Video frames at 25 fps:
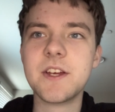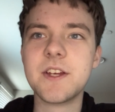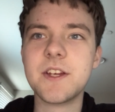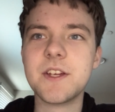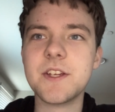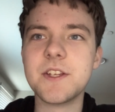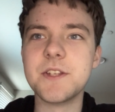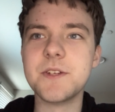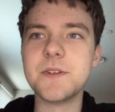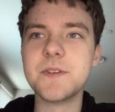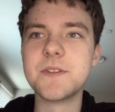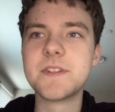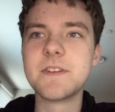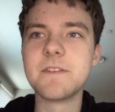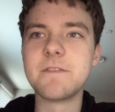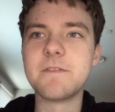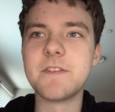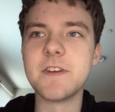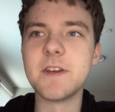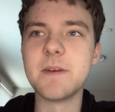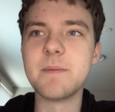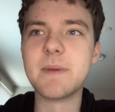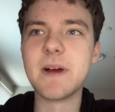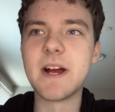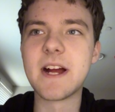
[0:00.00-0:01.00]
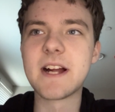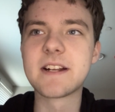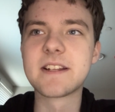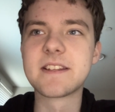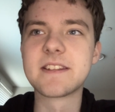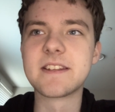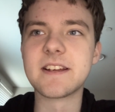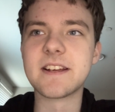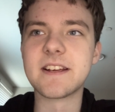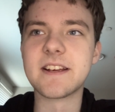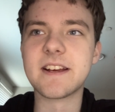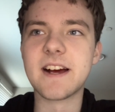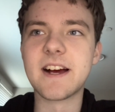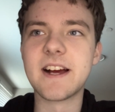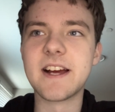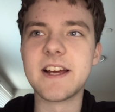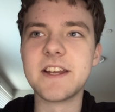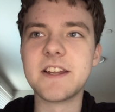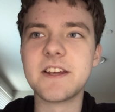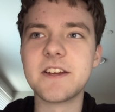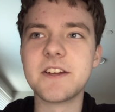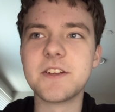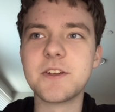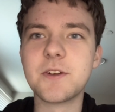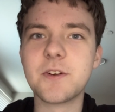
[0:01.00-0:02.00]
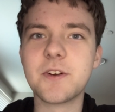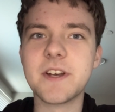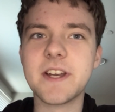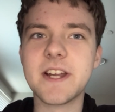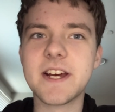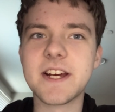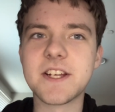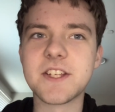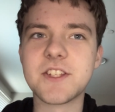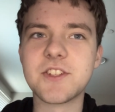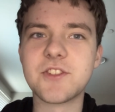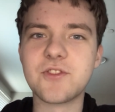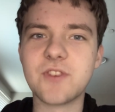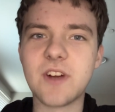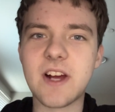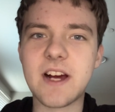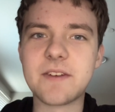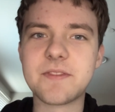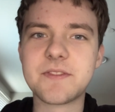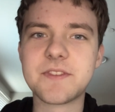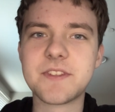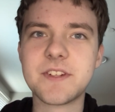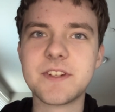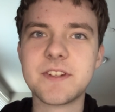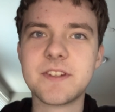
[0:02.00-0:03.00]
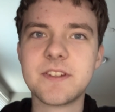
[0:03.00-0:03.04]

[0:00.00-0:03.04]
Use the feedback to guide your next draft.